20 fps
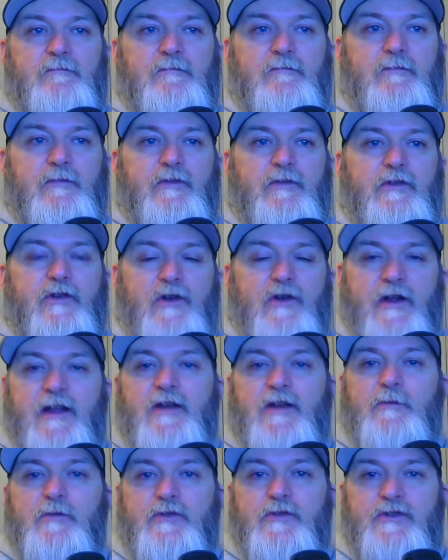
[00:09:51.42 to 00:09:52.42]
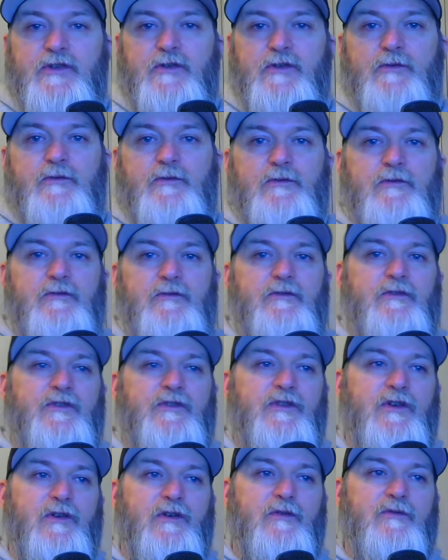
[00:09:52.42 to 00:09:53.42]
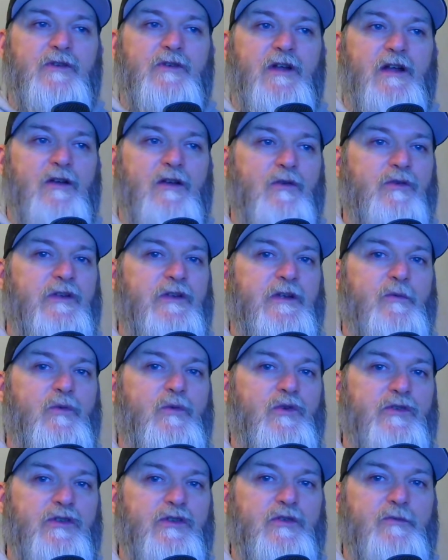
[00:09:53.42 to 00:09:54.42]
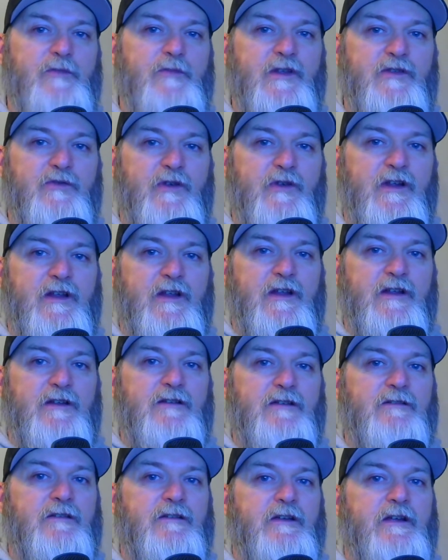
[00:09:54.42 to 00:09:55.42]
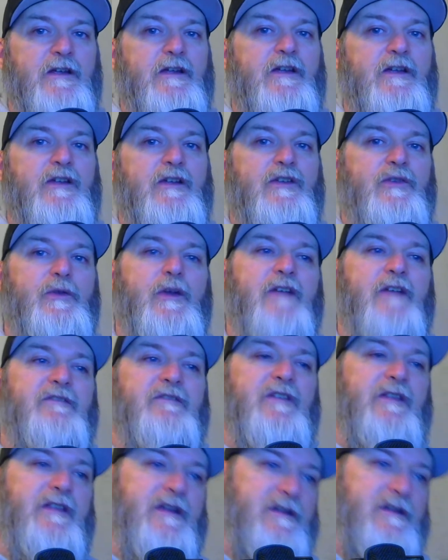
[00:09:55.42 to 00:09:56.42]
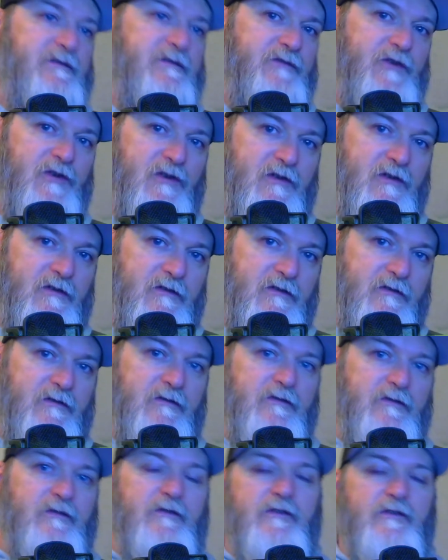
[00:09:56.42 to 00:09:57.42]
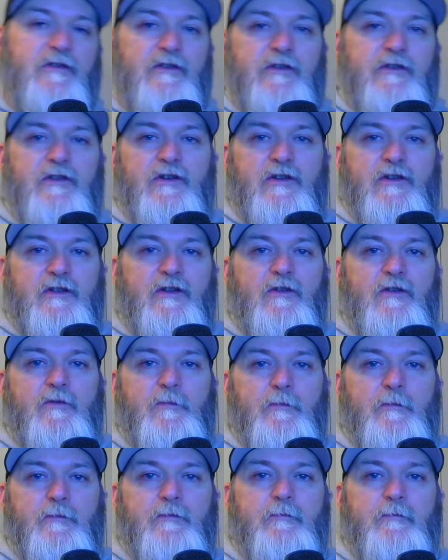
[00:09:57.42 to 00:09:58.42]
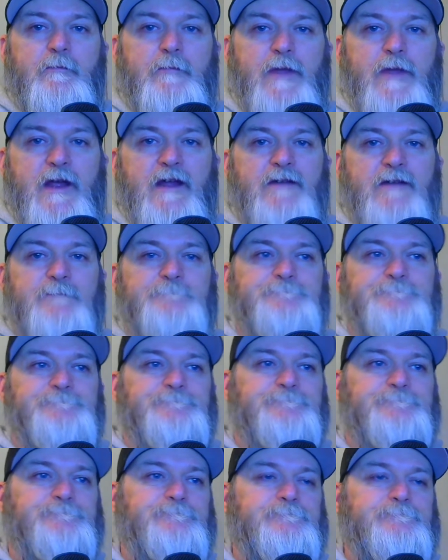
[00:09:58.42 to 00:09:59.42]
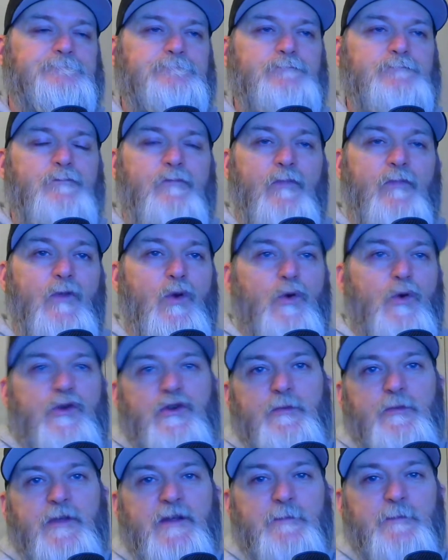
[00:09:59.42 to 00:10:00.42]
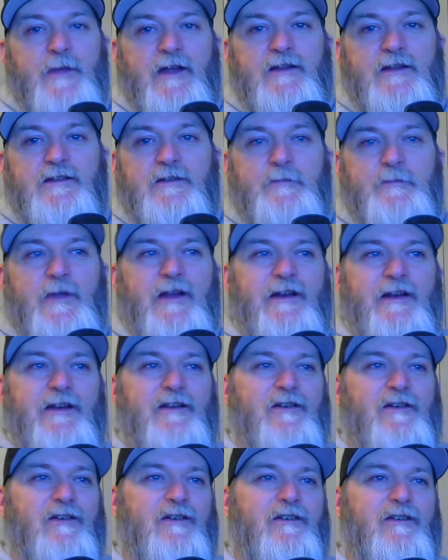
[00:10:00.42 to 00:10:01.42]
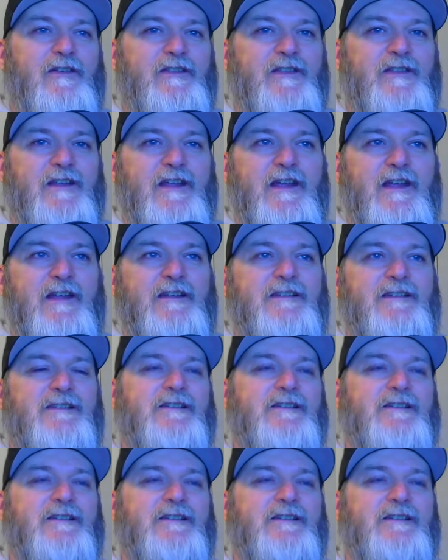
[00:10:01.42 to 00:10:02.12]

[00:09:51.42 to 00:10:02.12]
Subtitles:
your animal too. So not only will you be drinking, you have to think of your little pet or your big pet, depending on the case.